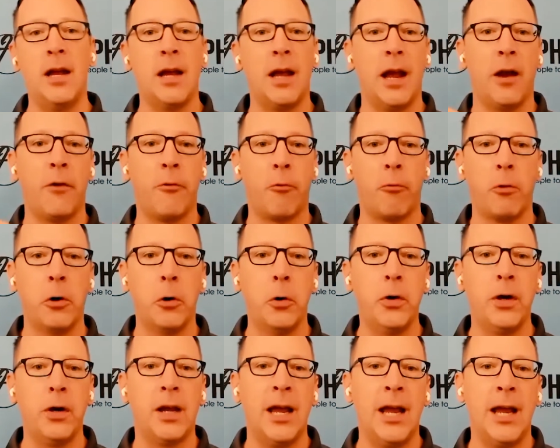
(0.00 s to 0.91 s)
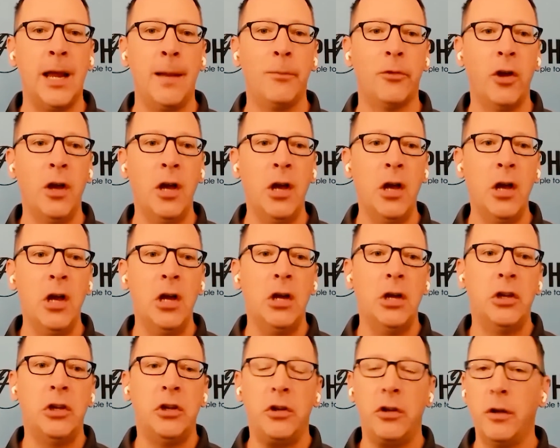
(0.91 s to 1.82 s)
and road games.
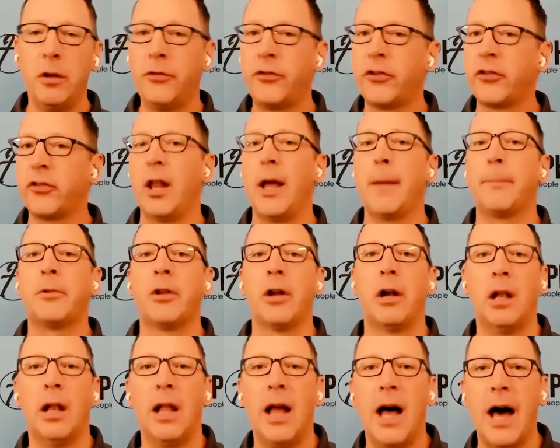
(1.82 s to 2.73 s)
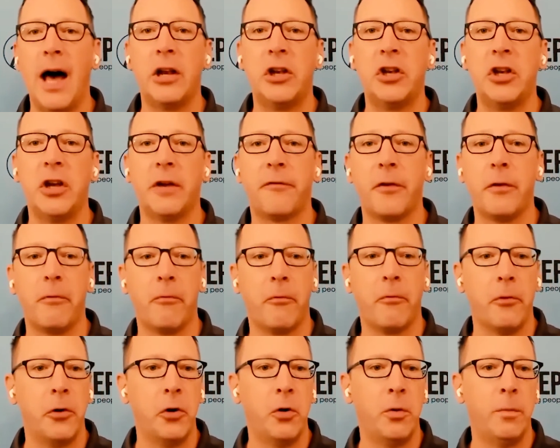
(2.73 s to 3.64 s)
You've slept in a lot of different
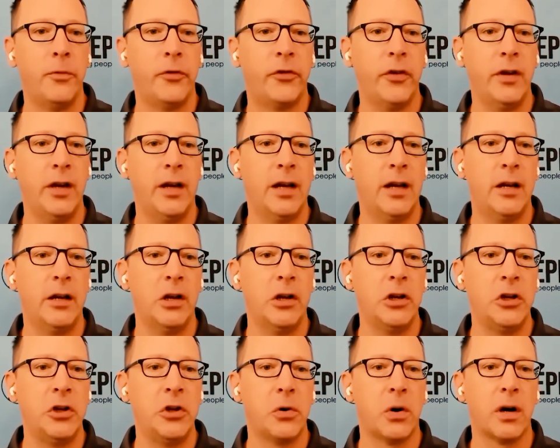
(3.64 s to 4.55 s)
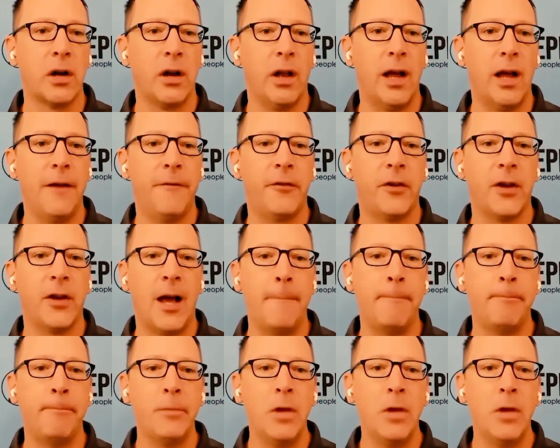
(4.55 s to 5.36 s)
rooms in your lifetime.